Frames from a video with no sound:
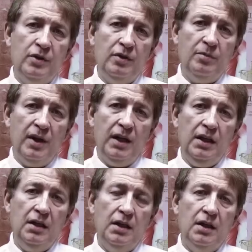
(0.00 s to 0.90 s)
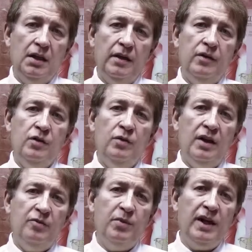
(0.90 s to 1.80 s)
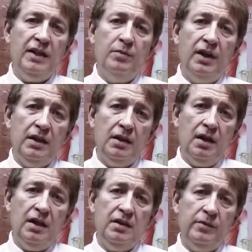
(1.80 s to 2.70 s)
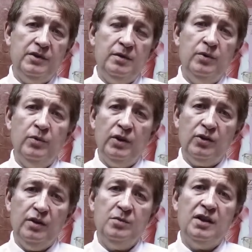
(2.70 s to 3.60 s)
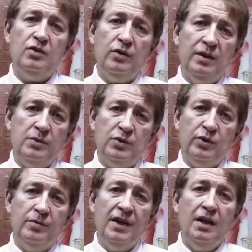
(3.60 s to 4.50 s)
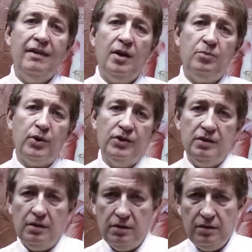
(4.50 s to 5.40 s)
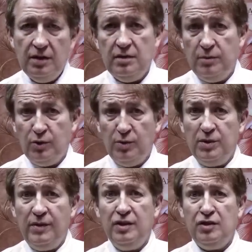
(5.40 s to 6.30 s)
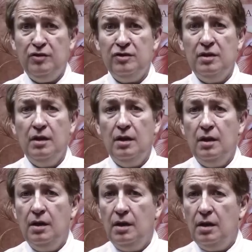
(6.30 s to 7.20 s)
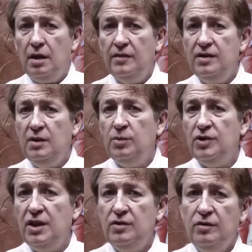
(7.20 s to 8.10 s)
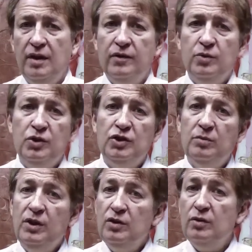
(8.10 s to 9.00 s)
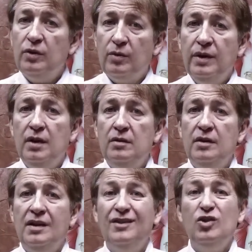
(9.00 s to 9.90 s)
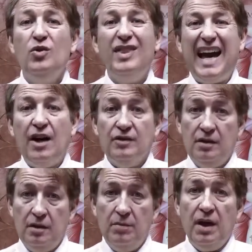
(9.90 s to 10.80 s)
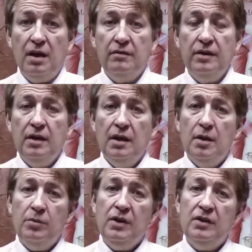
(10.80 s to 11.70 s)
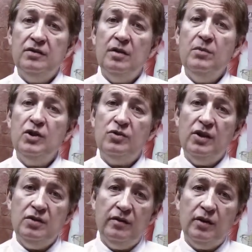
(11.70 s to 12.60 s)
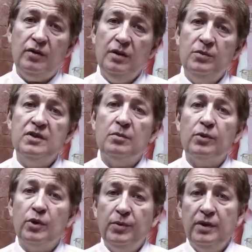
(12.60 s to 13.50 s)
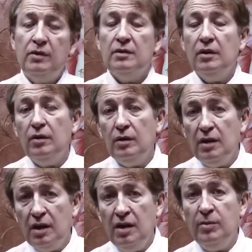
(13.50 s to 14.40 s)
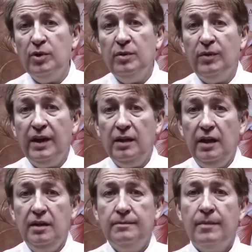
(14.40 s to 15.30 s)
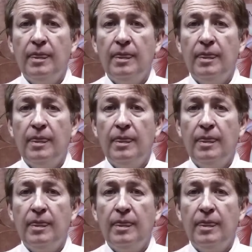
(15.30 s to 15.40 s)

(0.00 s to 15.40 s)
into your body and then you have body-to-body contact with someone when the cream's not totally absorbed, that person also gets absorption ratios. I've seen progesterone levels which should be 200 or 300 at 2,000 and above because the administration of the cream was inappropriate or unable to be regulated.